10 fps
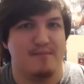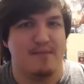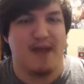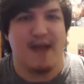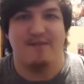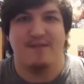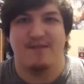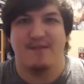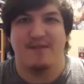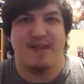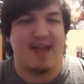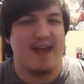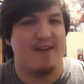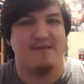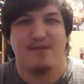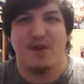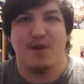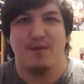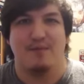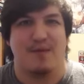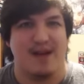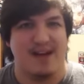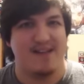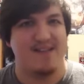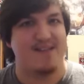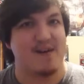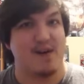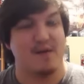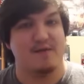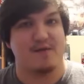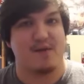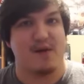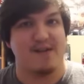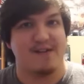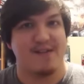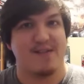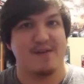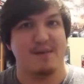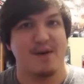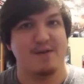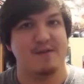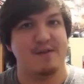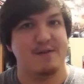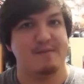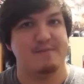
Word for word: they haven't, they have no plans of crossing them over.